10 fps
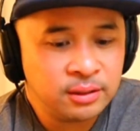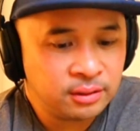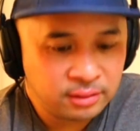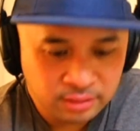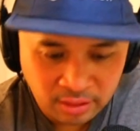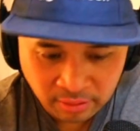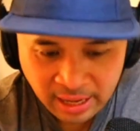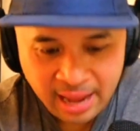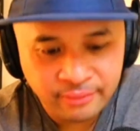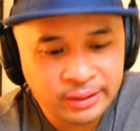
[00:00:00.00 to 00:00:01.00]
There's, you know,
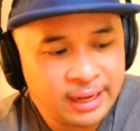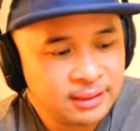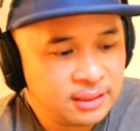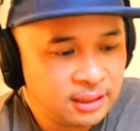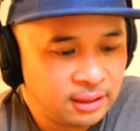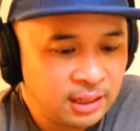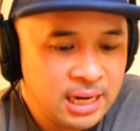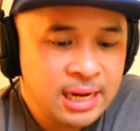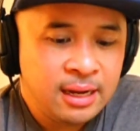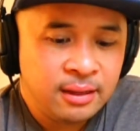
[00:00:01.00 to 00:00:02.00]
caveats here
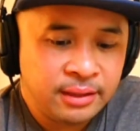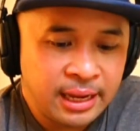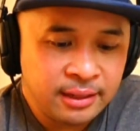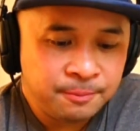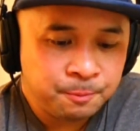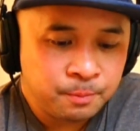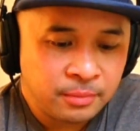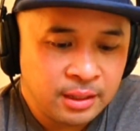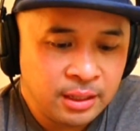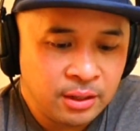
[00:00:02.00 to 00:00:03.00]
that,
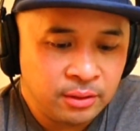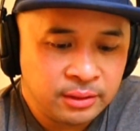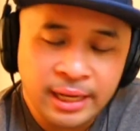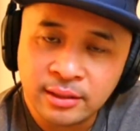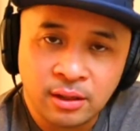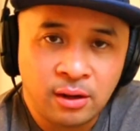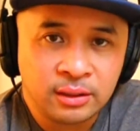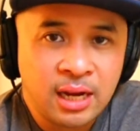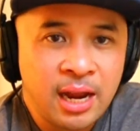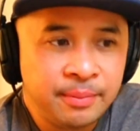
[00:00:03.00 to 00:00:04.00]
you know, it takes a
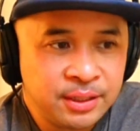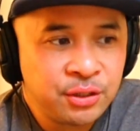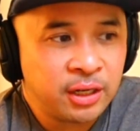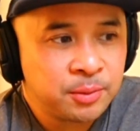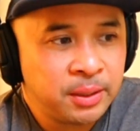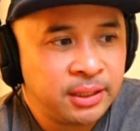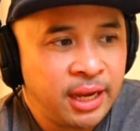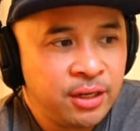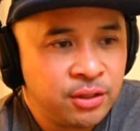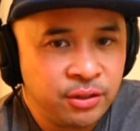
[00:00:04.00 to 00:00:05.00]
long time. That's your
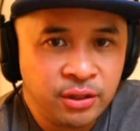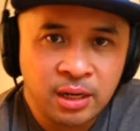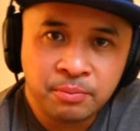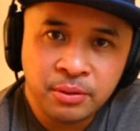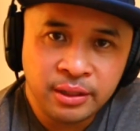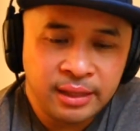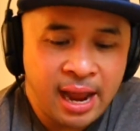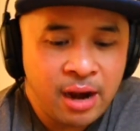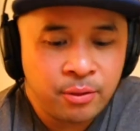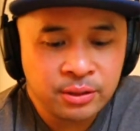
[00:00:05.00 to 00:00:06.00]
expectation. You got to put in the
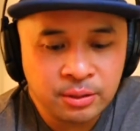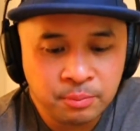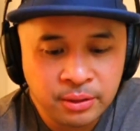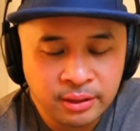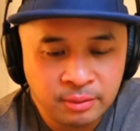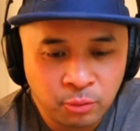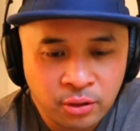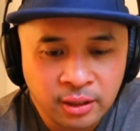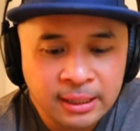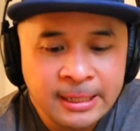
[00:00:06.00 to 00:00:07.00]
hours and put in the
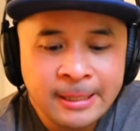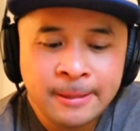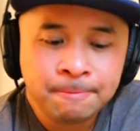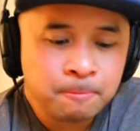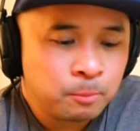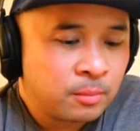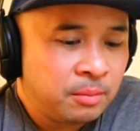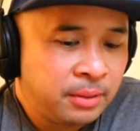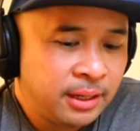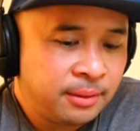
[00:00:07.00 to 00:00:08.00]
work.
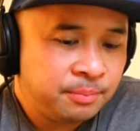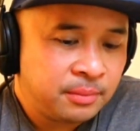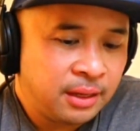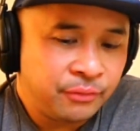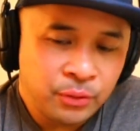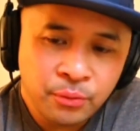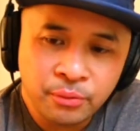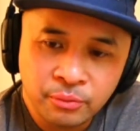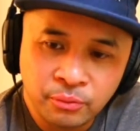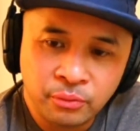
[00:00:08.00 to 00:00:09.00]
But if
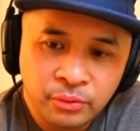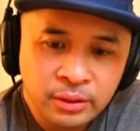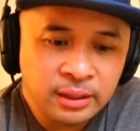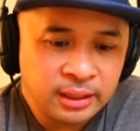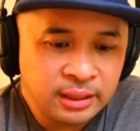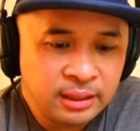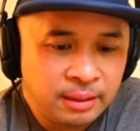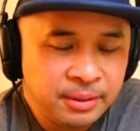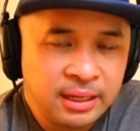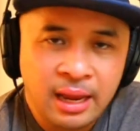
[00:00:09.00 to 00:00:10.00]
you really,
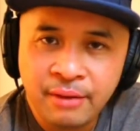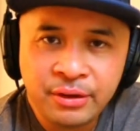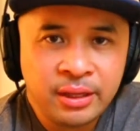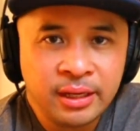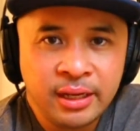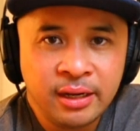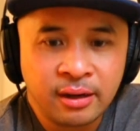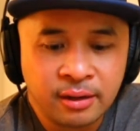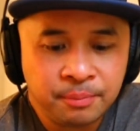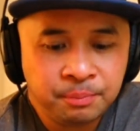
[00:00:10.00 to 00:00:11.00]
I mean, everything
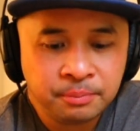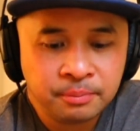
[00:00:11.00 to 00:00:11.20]
here,